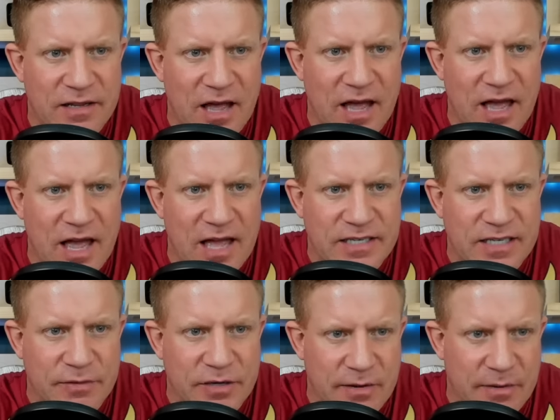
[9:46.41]
Uh,
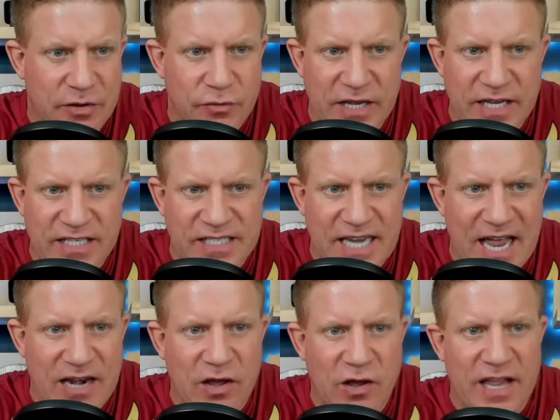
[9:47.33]
WWE
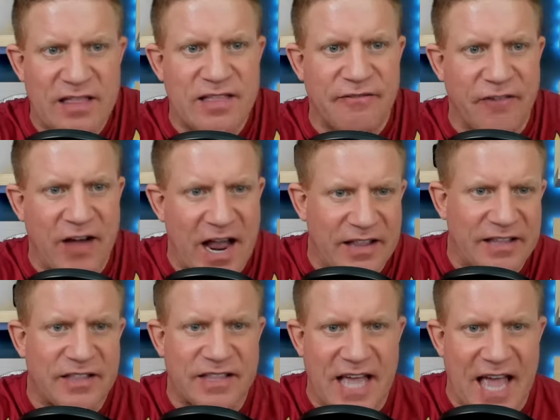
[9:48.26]
said in the
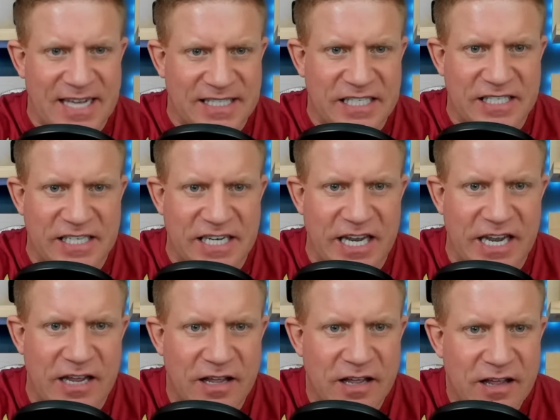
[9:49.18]
filing that the SEC